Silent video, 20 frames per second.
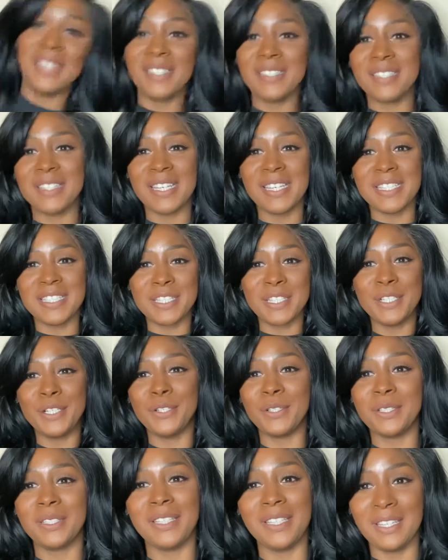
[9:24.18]
is
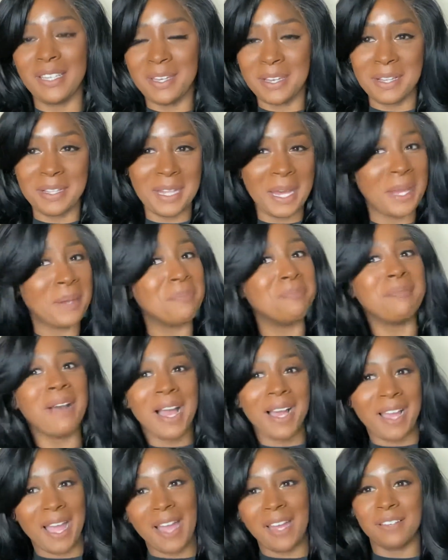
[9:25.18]
literally like
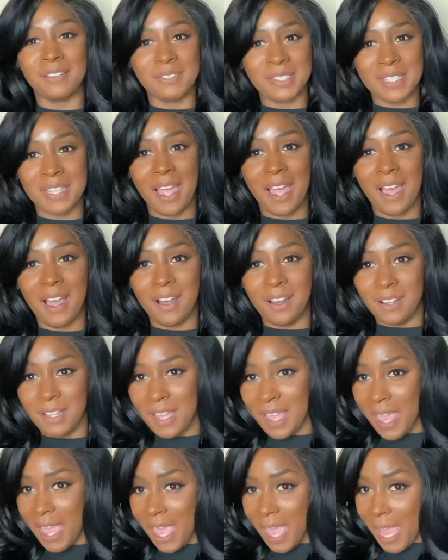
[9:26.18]
my kind of style.
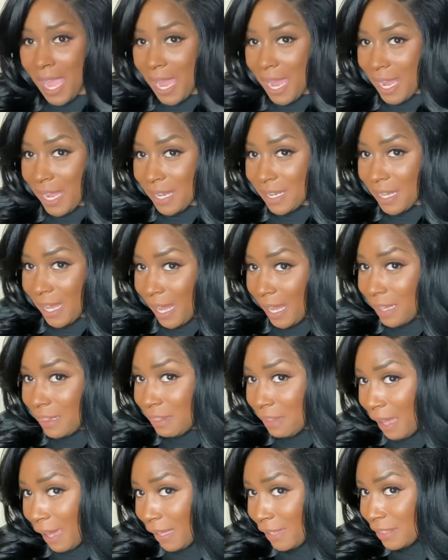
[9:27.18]
And I
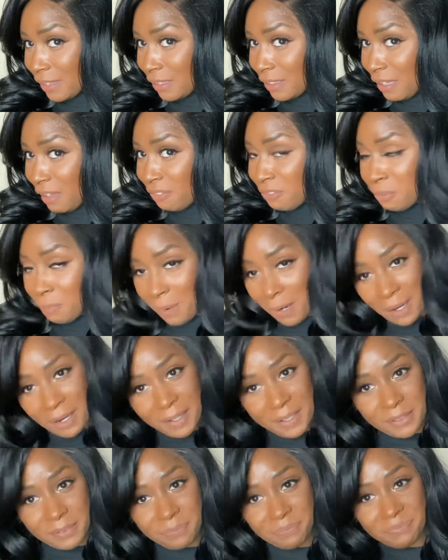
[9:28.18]
like the left
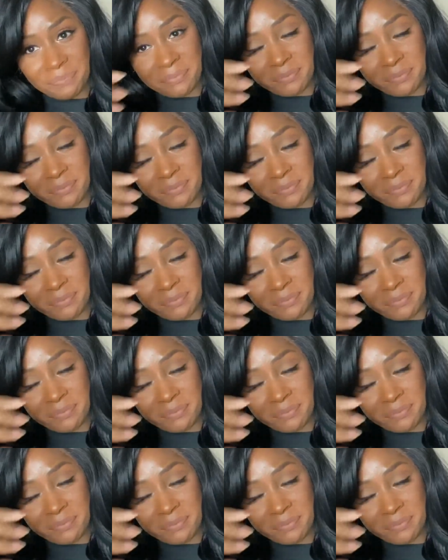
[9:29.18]
part.